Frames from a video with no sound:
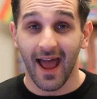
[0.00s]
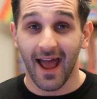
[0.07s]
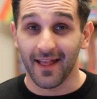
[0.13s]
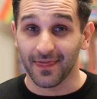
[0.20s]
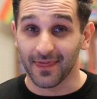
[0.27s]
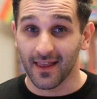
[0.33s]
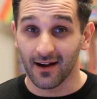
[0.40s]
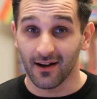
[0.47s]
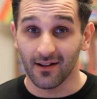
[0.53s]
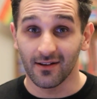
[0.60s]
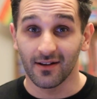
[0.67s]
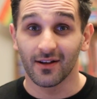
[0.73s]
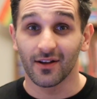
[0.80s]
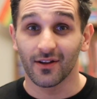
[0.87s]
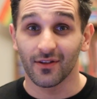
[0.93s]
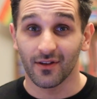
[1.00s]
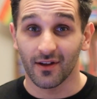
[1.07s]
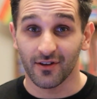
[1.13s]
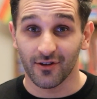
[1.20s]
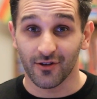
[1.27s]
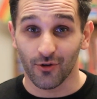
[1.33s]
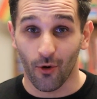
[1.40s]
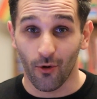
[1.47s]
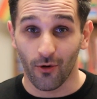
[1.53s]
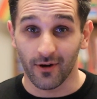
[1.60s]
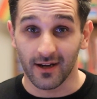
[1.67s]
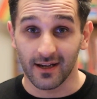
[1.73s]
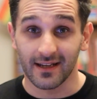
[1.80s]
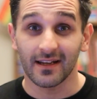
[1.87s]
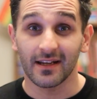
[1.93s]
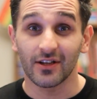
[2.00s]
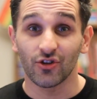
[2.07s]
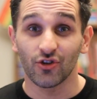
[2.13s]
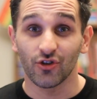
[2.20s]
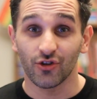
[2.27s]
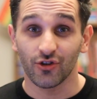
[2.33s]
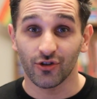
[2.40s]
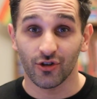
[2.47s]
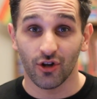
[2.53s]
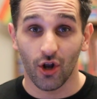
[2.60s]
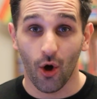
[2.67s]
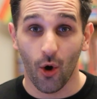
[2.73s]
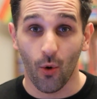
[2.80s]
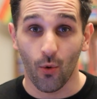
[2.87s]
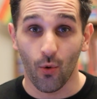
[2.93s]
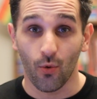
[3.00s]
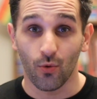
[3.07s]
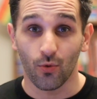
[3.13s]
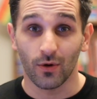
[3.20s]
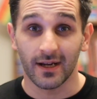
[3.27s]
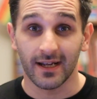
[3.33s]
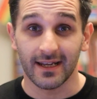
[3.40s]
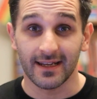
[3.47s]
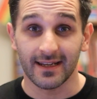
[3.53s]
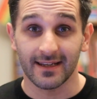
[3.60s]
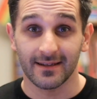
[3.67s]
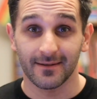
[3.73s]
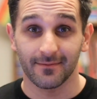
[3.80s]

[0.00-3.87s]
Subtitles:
and tell the story slowly.